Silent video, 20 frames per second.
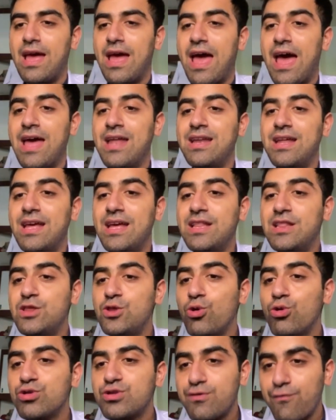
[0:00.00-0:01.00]
and in
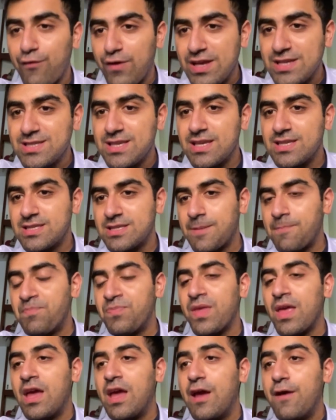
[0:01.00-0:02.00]
those phases
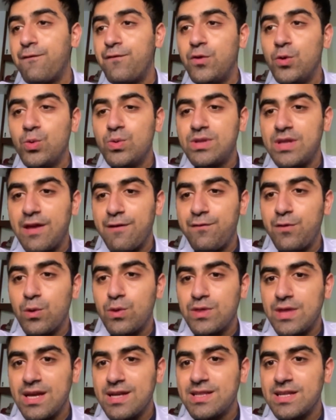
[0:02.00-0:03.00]
if you if you
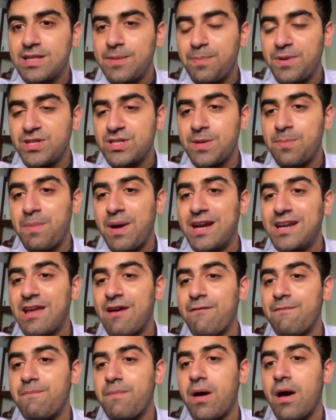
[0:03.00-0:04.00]
think that the patient might
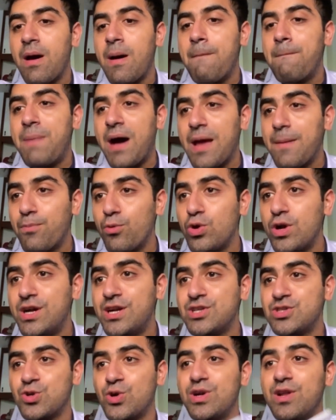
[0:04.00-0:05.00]
have a bipolar
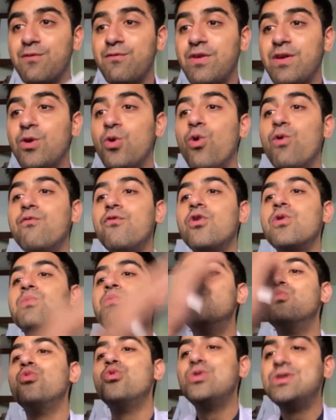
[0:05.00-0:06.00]
disorder we go for
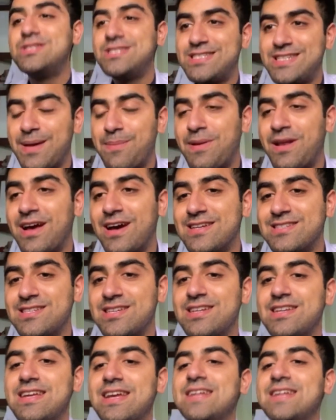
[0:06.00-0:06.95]
mood stabilizer